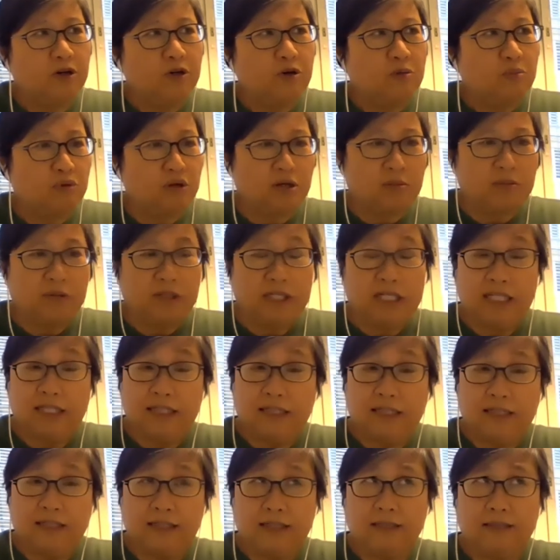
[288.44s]
probably in
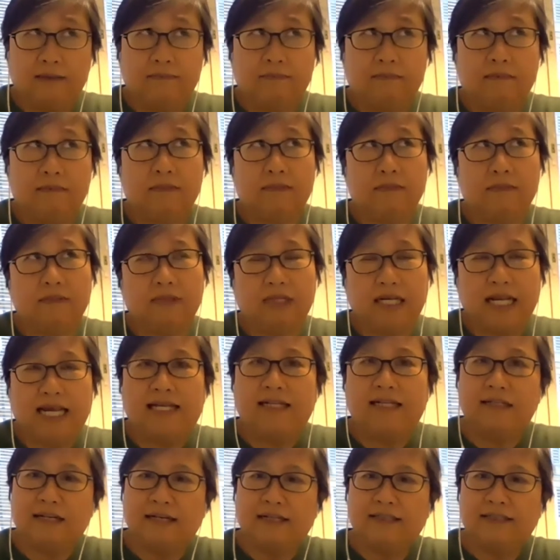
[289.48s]
the late
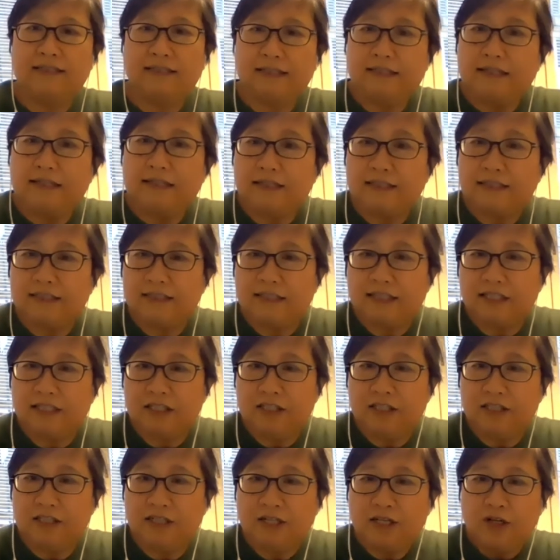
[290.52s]

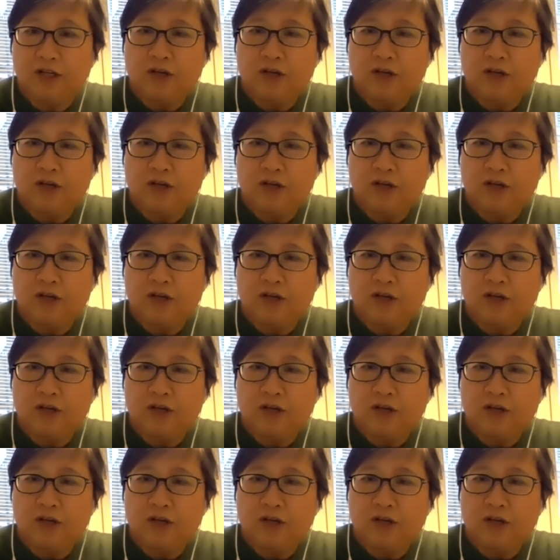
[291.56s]
1990s